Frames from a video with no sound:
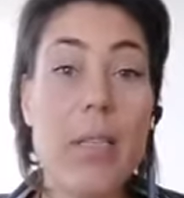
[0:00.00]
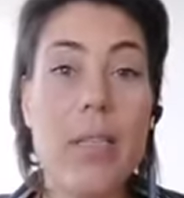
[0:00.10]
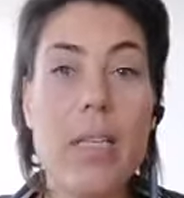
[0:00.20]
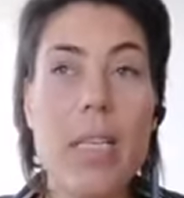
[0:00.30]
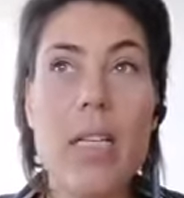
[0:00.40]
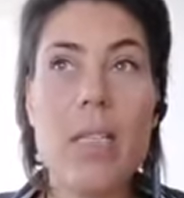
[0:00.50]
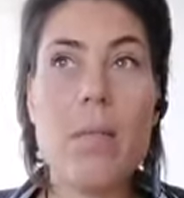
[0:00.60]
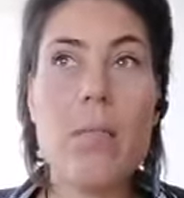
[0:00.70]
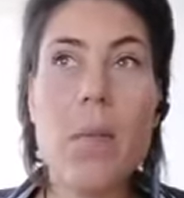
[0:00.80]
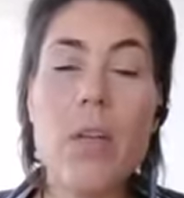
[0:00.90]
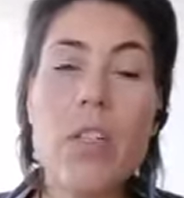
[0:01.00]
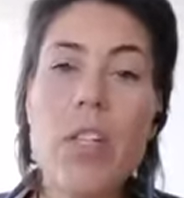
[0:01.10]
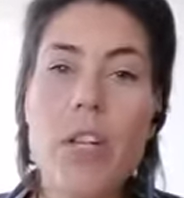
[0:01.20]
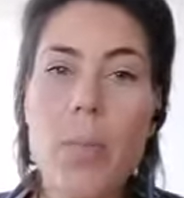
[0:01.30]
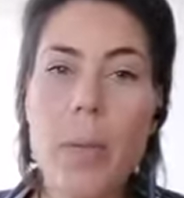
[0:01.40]
these mostly
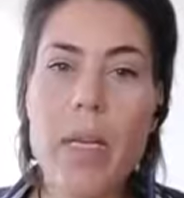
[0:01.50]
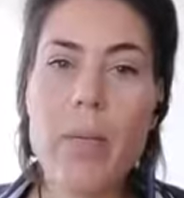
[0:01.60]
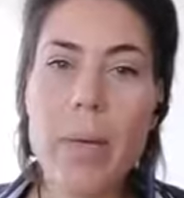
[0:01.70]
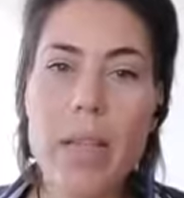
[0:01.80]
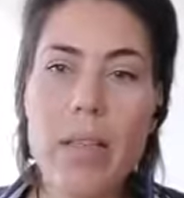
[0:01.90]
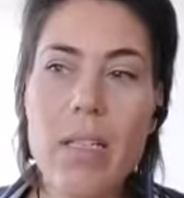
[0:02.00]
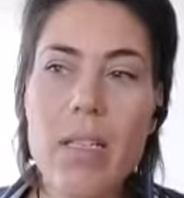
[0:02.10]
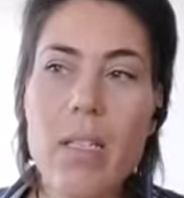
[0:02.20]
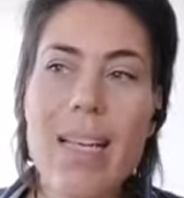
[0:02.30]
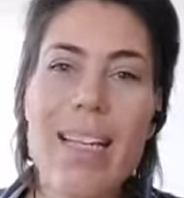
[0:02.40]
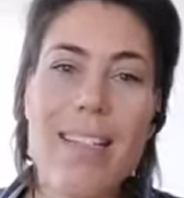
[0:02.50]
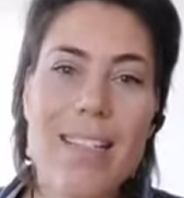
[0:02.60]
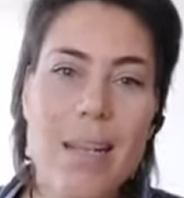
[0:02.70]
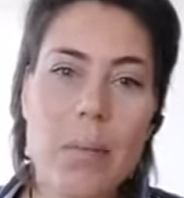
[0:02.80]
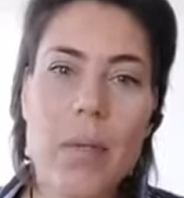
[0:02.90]
European methods,
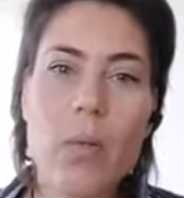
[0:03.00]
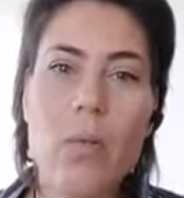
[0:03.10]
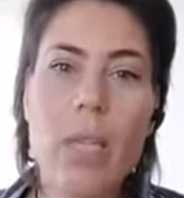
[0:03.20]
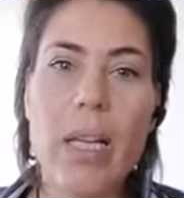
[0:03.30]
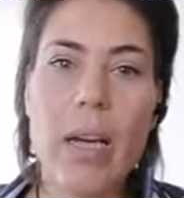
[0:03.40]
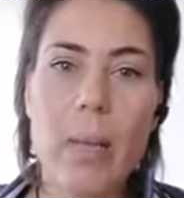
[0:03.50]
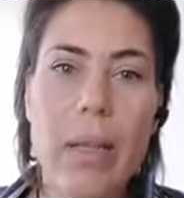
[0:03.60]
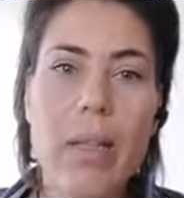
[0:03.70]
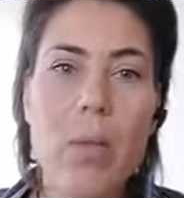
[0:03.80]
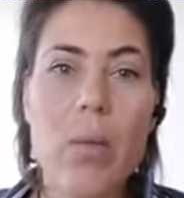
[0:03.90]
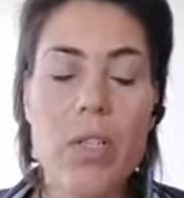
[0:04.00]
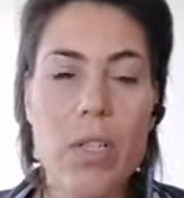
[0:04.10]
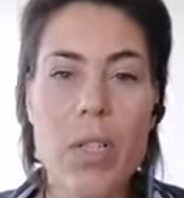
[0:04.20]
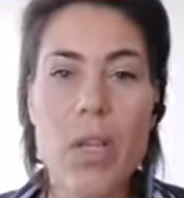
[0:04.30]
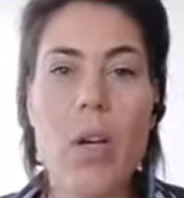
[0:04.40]
except the Uddiyana Bandha, which is
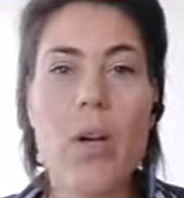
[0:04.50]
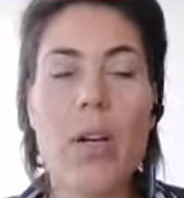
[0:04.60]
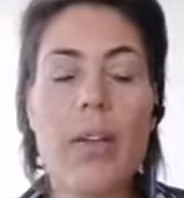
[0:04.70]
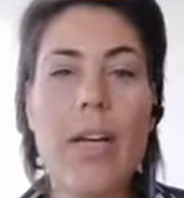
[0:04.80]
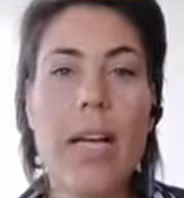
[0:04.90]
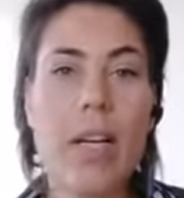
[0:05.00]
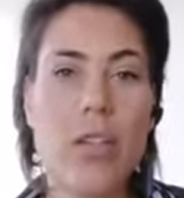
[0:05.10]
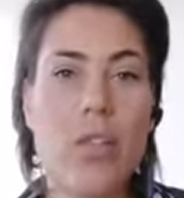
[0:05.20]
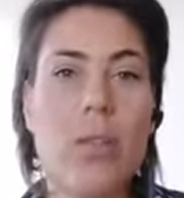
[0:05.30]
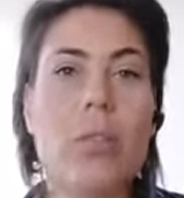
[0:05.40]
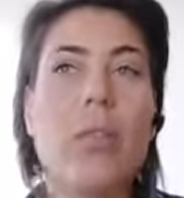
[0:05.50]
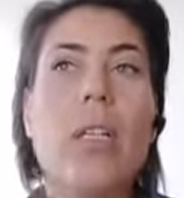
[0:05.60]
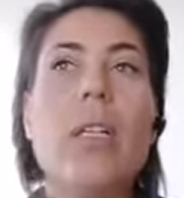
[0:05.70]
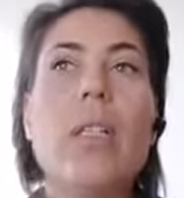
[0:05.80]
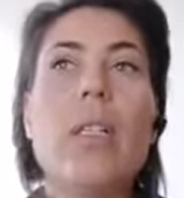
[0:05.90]
the yoga, the actual
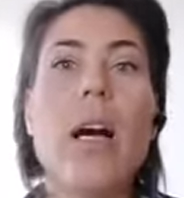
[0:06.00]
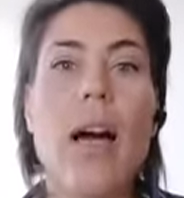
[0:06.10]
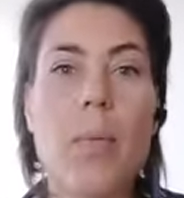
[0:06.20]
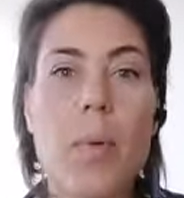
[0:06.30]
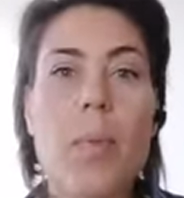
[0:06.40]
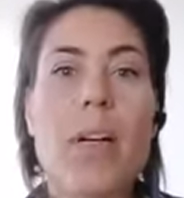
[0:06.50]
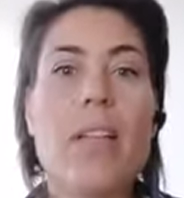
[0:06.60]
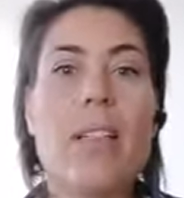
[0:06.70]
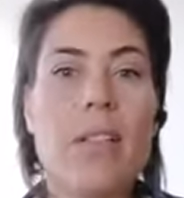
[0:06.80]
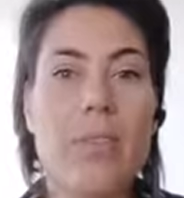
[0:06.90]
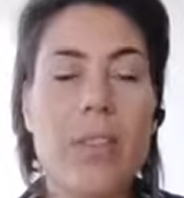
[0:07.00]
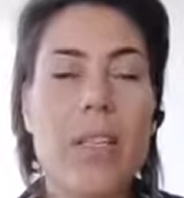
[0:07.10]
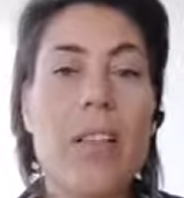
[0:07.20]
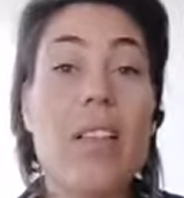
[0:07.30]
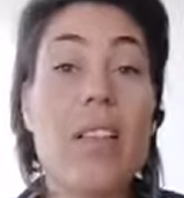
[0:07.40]
hyperpressive,
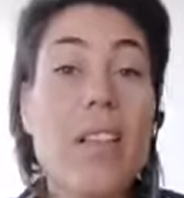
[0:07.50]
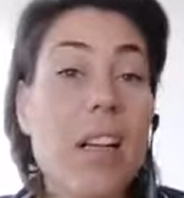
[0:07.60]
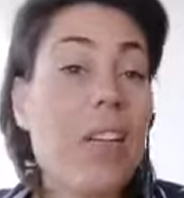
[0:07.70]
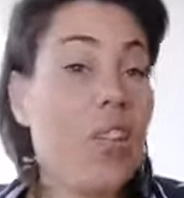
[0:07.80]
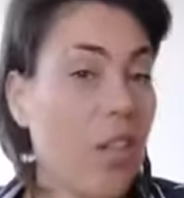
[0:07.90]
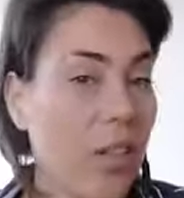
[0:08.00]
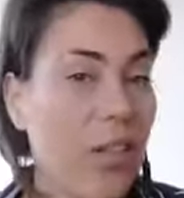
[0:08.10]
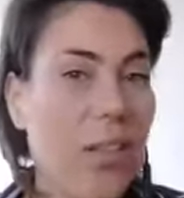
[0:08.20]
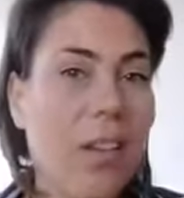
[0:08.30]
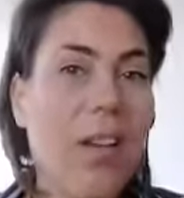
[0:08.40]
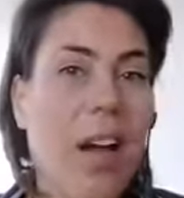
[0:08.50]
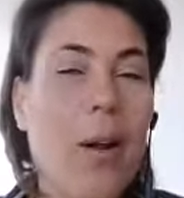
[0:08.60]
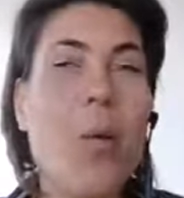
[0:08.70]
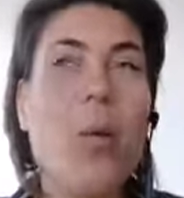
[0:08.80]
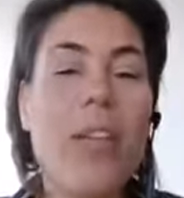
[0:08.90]
the suction. I
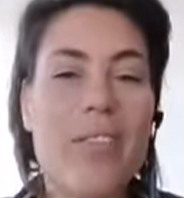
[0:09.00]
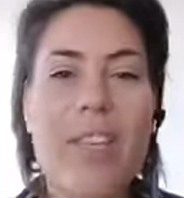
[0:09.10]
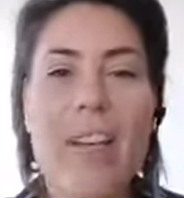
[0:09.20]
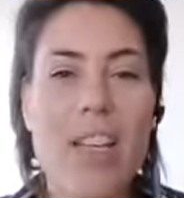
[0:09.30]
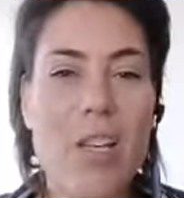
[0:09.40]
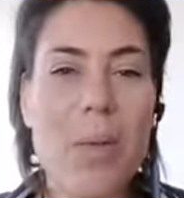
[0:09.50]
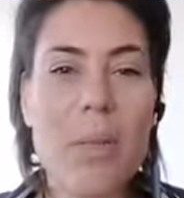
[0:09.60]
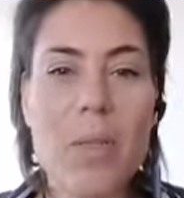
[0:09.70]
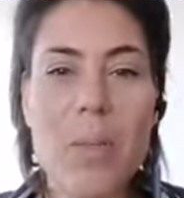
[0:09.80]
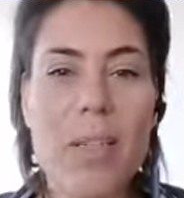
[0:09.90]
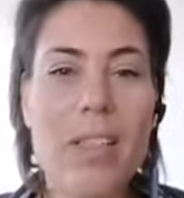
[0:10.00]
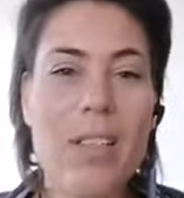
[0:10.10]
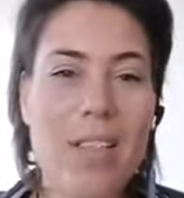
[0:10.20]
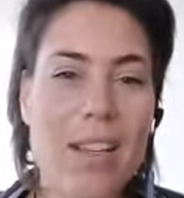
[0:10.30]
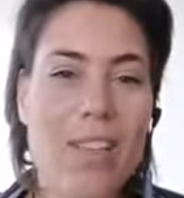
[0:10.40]
call it vacuums
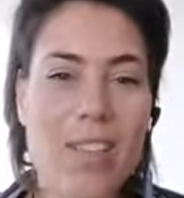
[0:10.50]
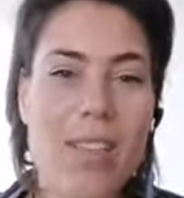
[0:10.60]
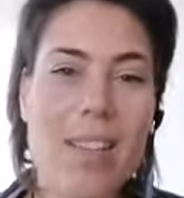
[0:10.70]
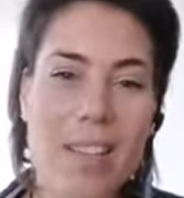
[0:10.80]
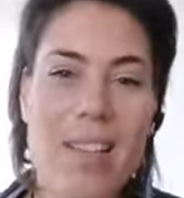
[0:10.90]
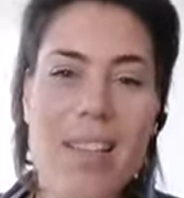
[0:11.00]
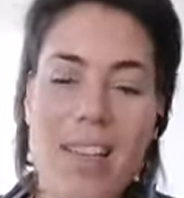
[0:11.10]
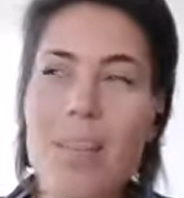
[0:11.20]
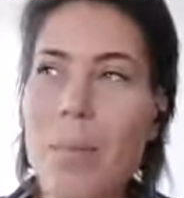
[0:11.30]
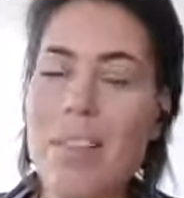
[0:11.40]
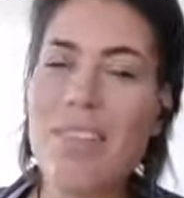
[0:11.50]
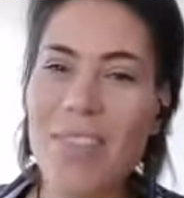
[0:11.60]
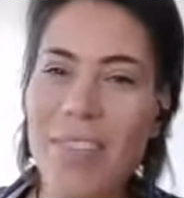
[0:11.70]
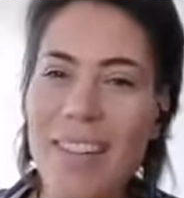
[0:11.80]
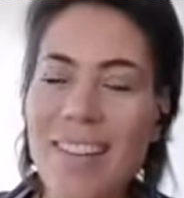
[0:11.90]
because suction does sound a bit
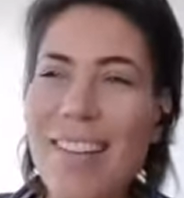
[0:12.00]
funny.